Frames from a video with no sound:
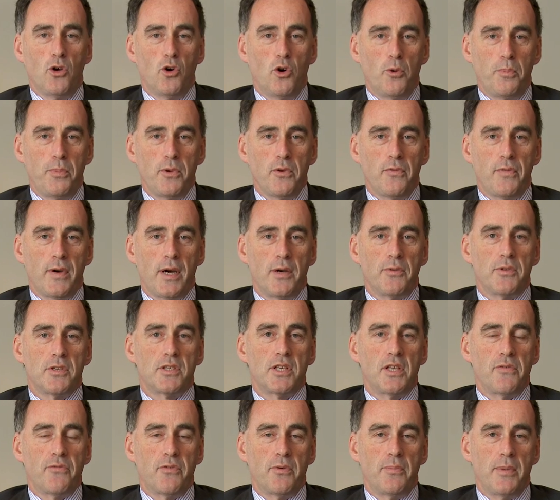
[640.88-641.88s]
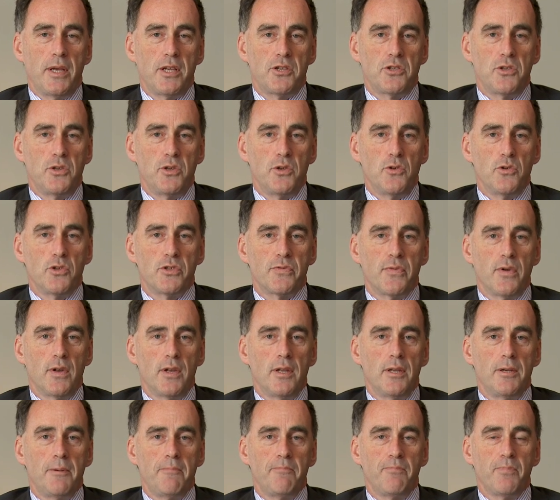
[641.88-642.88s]
hope you found this information
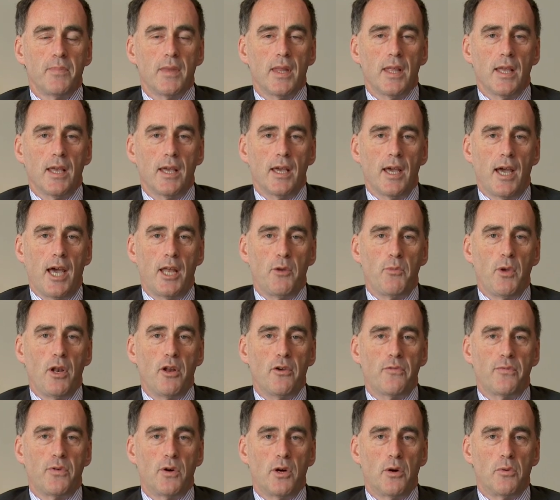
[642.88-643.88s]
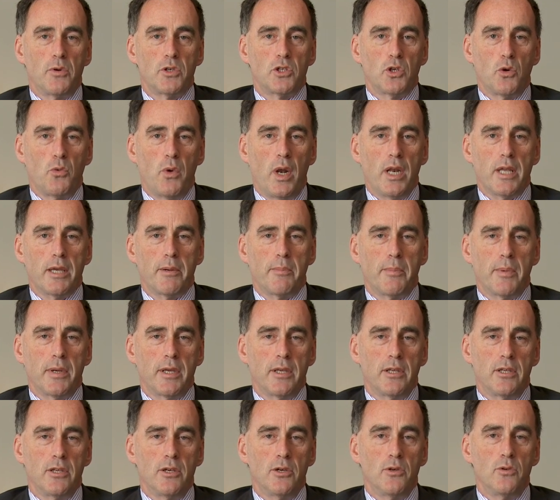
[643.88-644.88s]
useful, and we look forward to
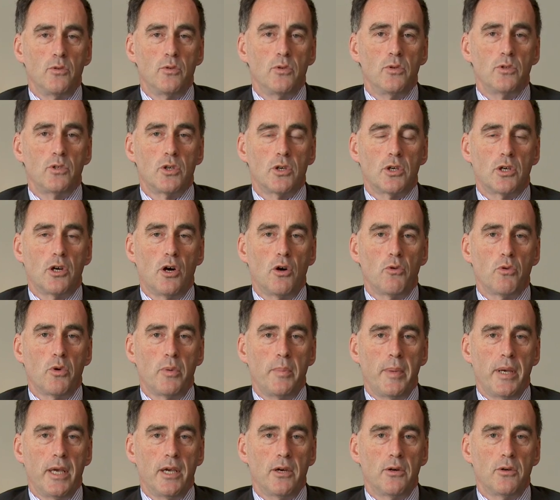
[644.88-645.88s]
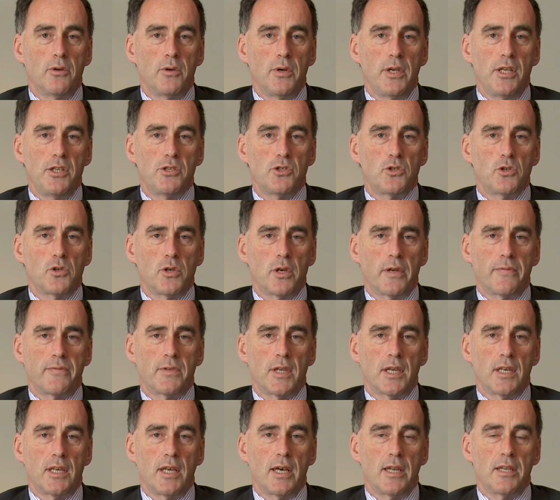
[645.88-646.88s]
welcoming you to Galway-Mayo Institute of
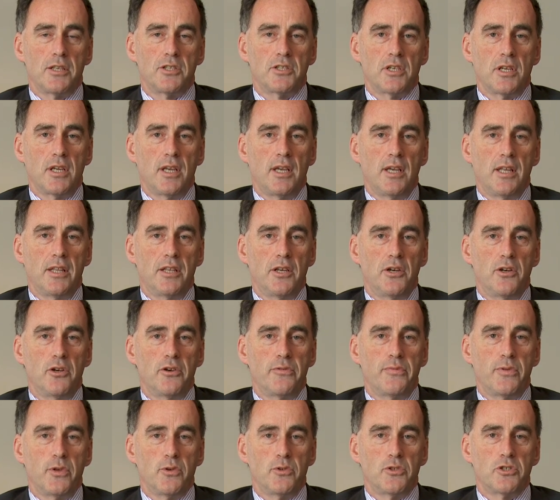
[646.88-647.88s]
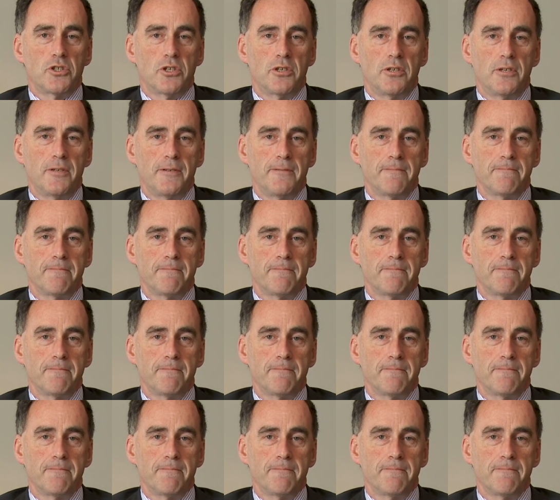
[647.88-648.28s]
Technology in the near future.